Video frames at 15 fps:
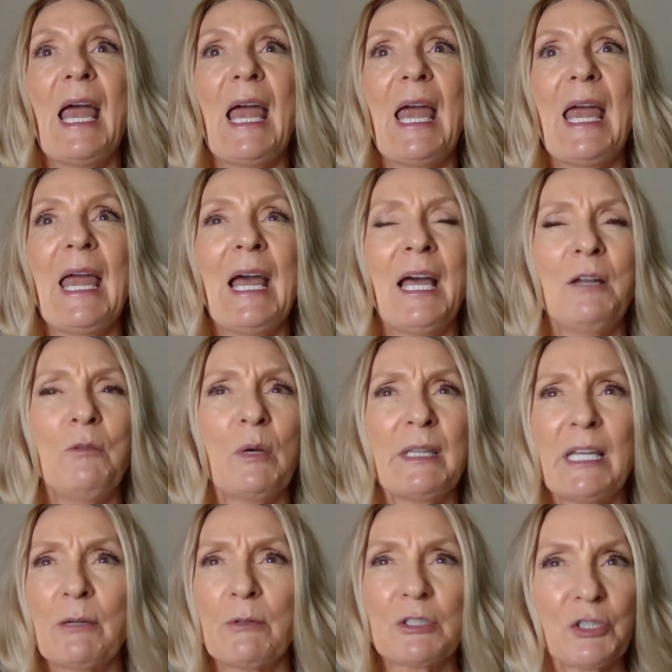and when
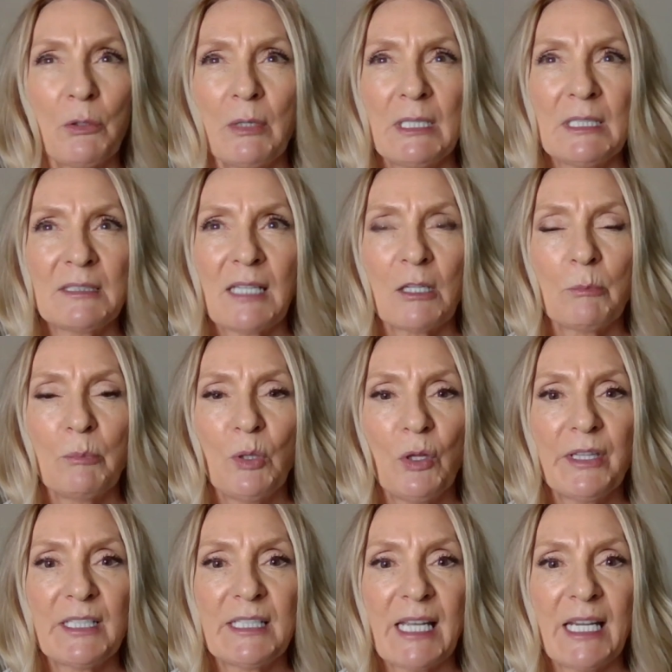they were showing us how to pull
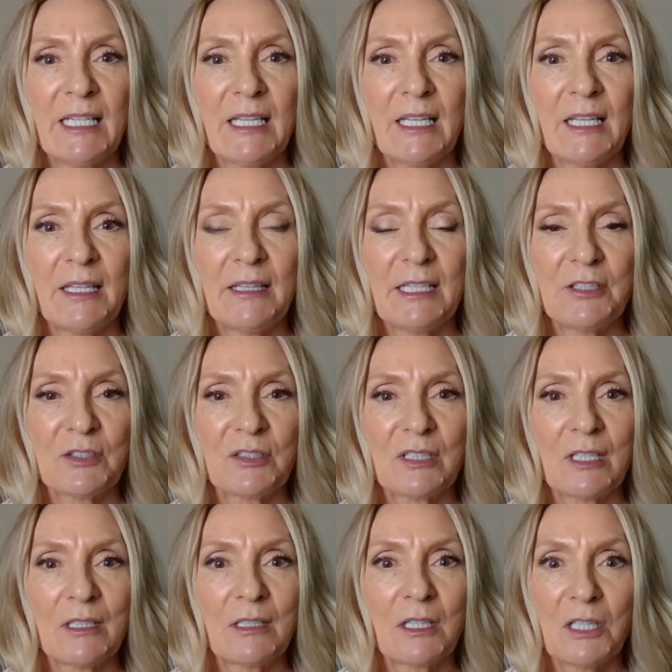the data, they just
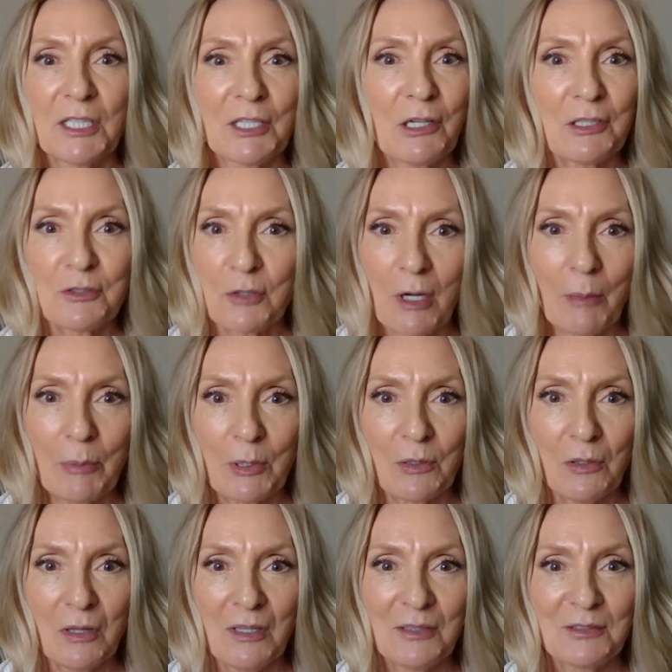said, click on
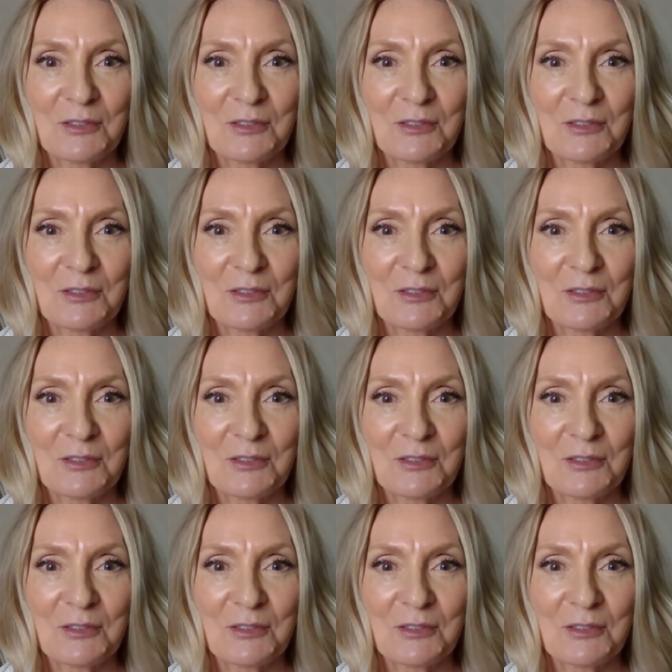tropical.